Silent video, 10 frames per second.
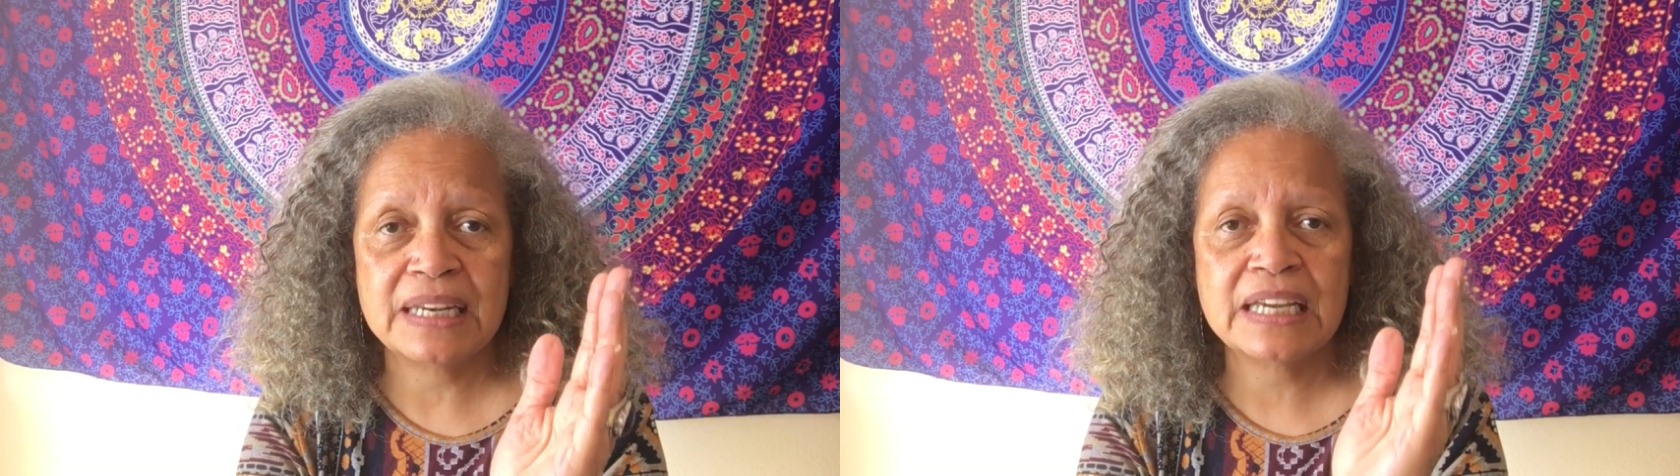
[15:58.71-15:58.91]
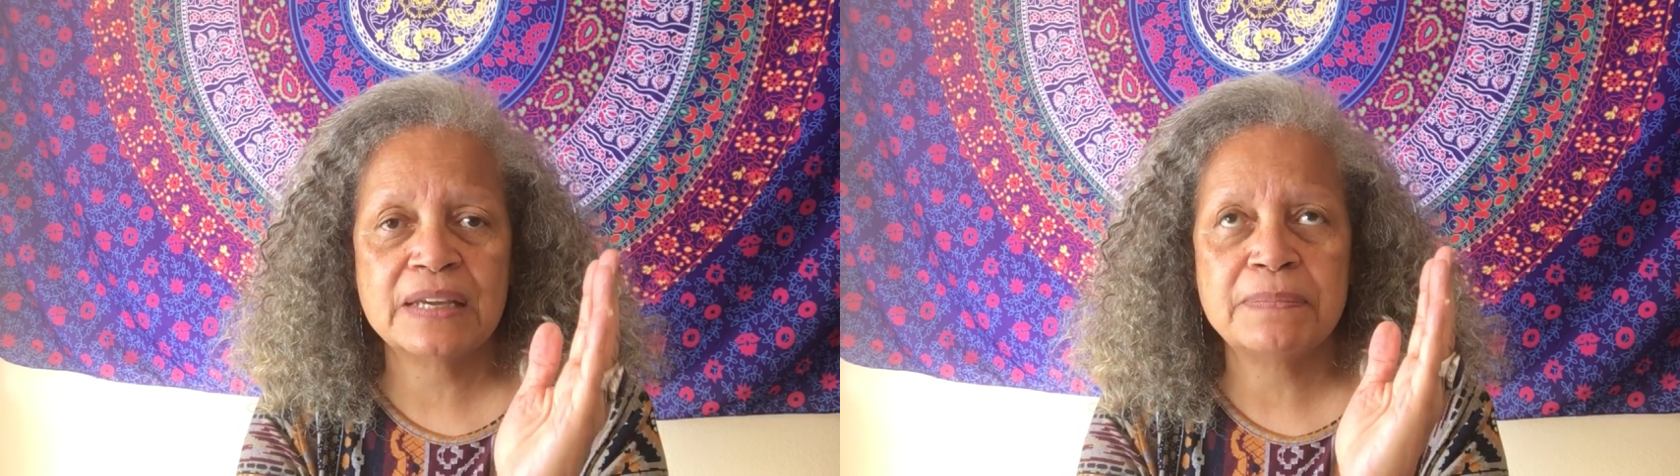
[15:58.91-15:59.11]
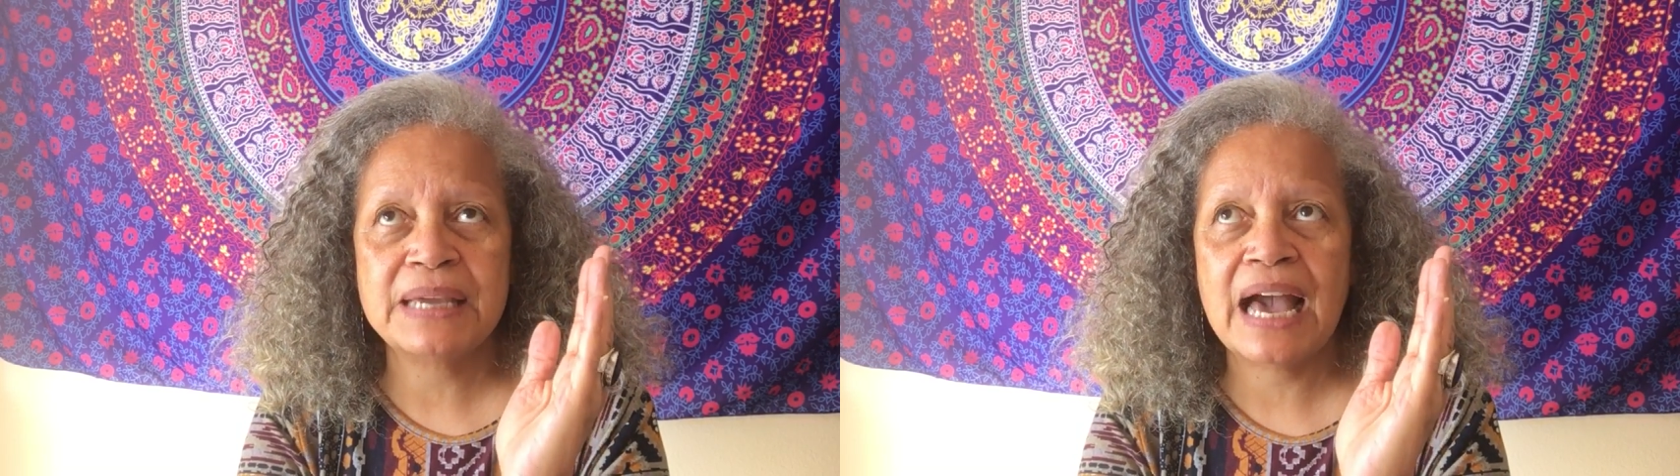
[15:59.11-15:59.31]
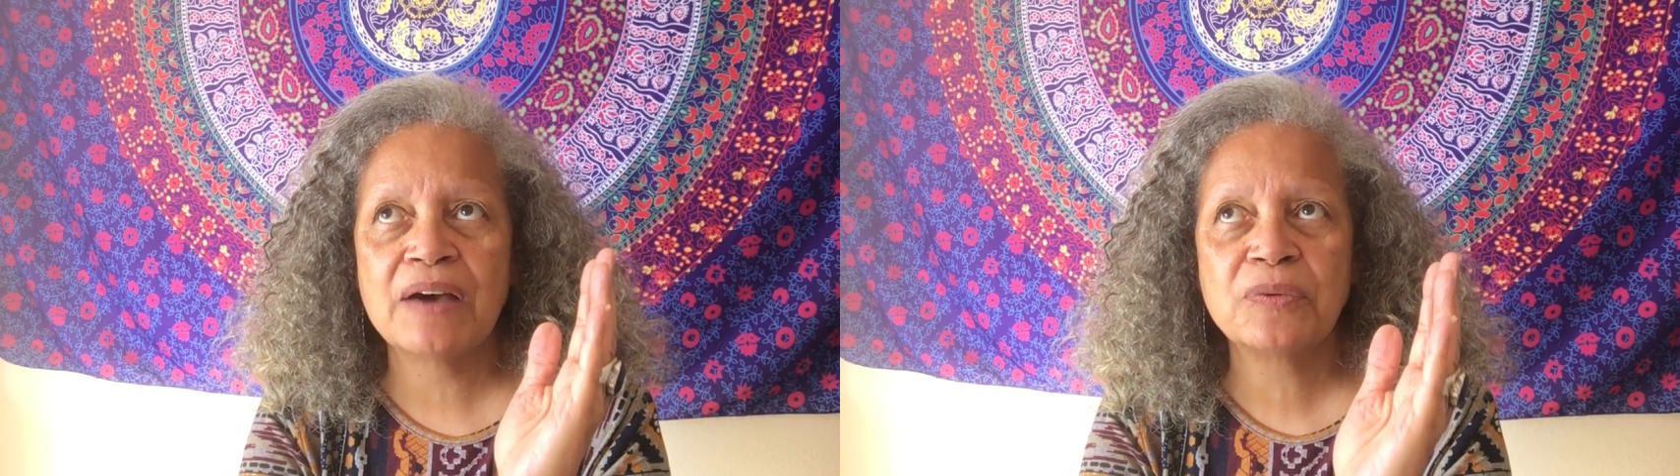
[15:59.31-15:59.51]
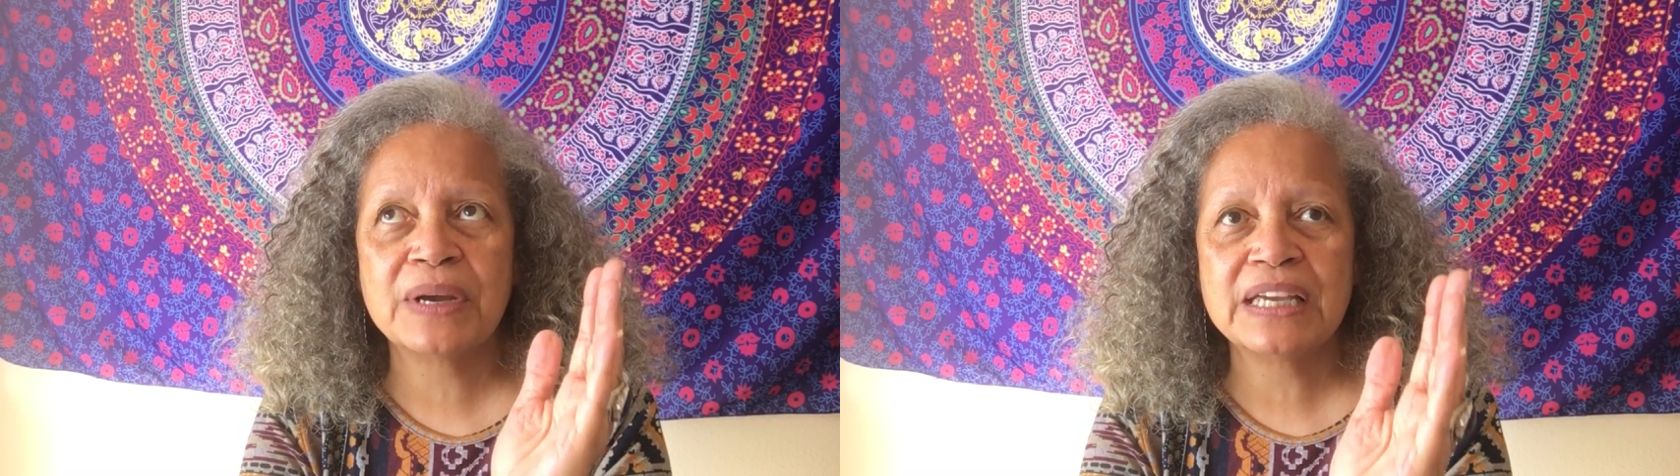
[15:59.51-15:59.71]
It could be, how
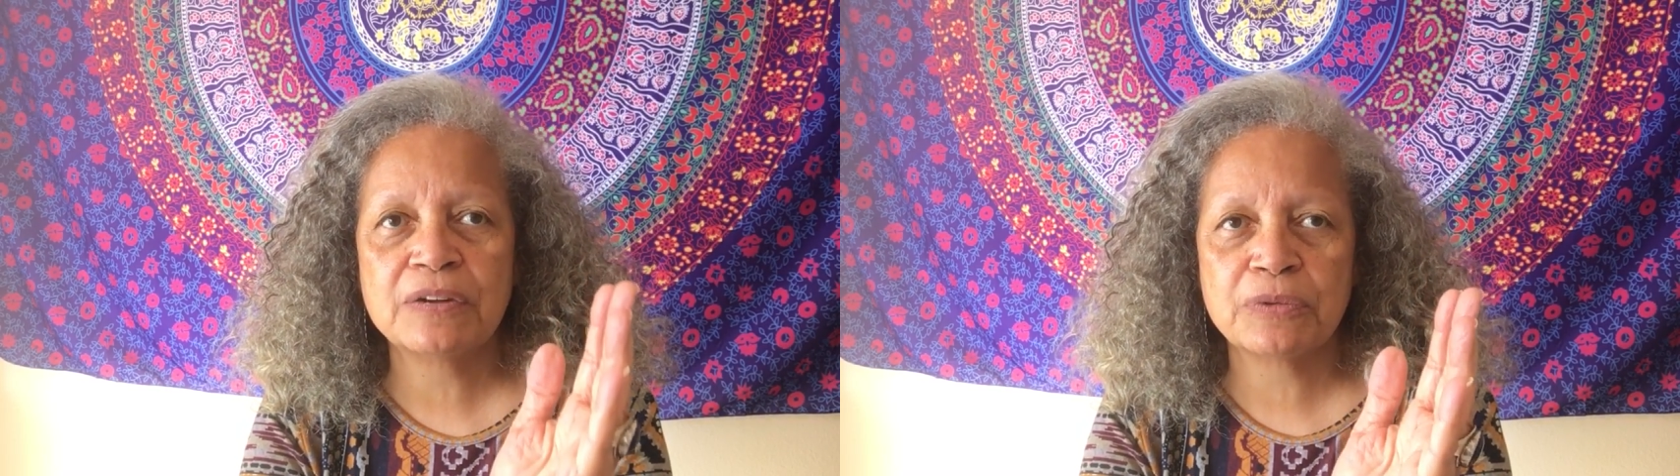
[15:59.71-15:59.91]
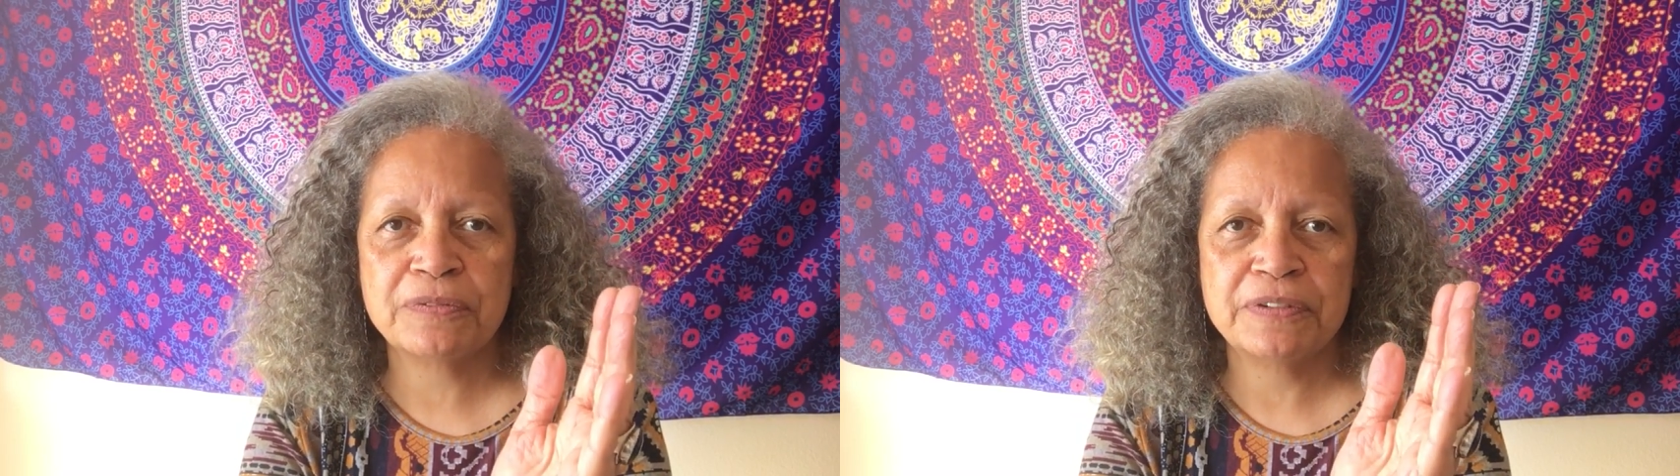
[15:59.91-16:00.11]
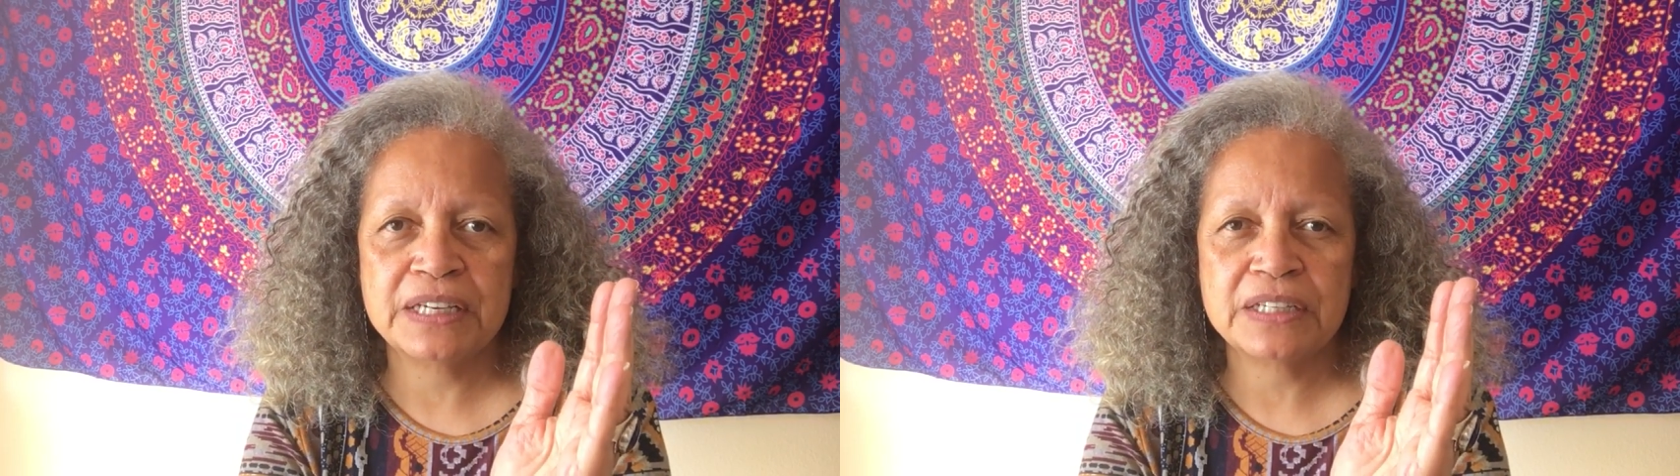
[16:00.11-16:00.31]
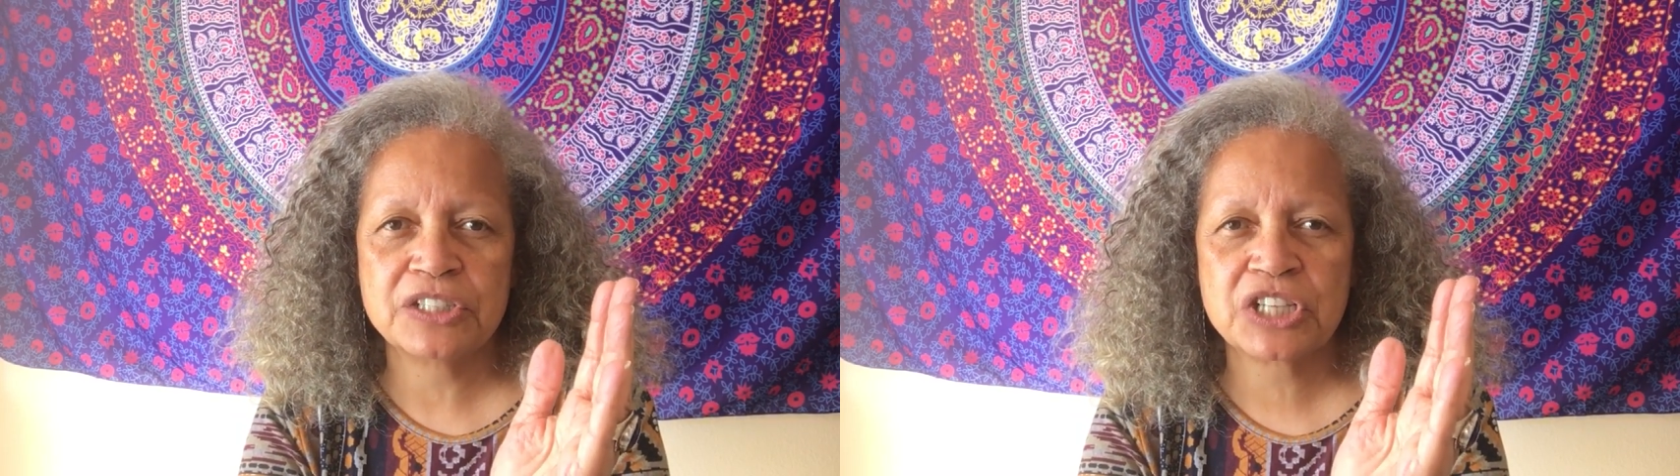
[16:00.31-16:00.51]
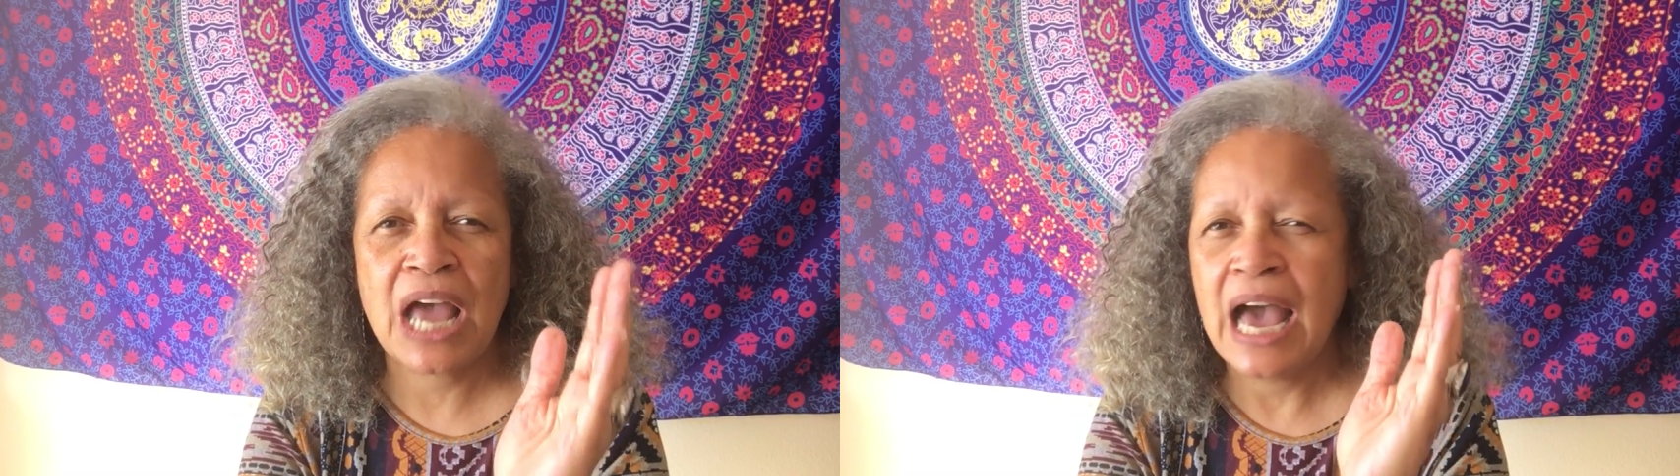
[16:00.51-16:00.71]
do I get revenge?